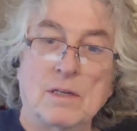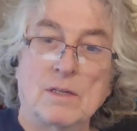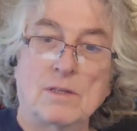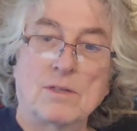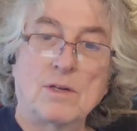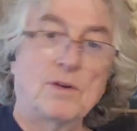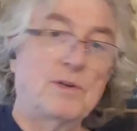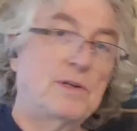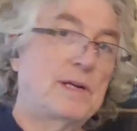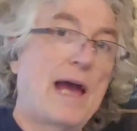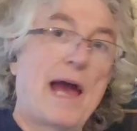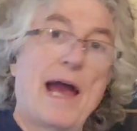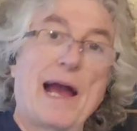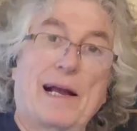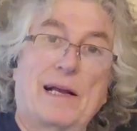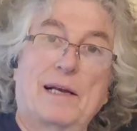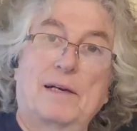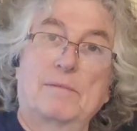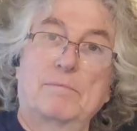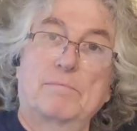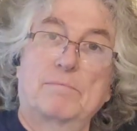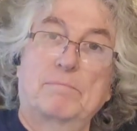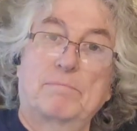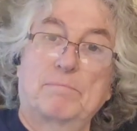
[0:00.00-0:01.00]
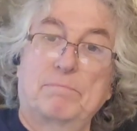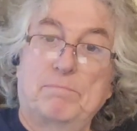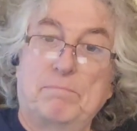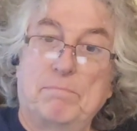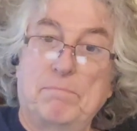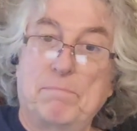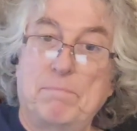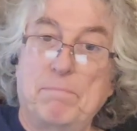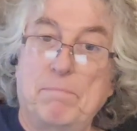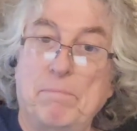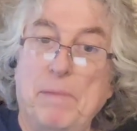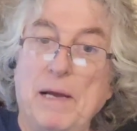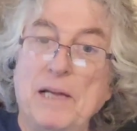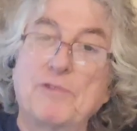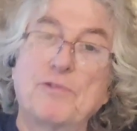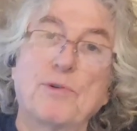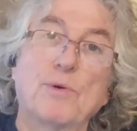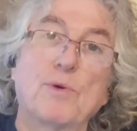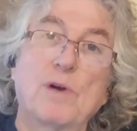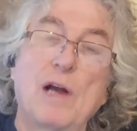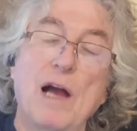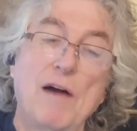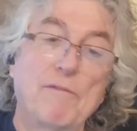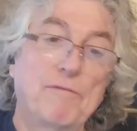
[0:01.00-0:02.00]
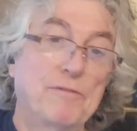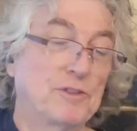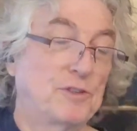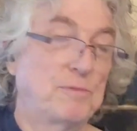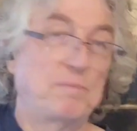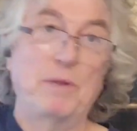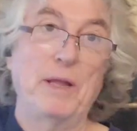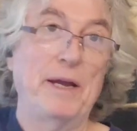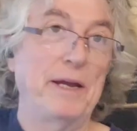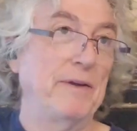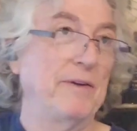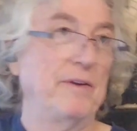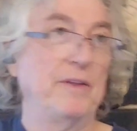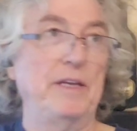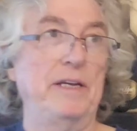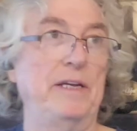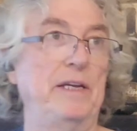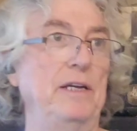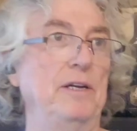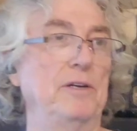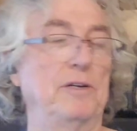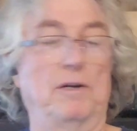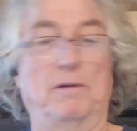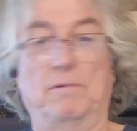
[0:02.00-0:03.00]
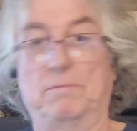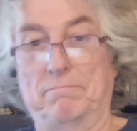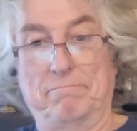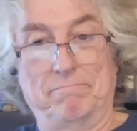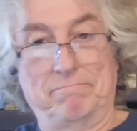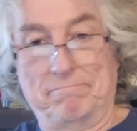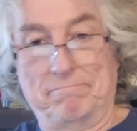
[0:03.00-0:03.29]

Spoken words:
Durkak, Metro Conference Player of the Year.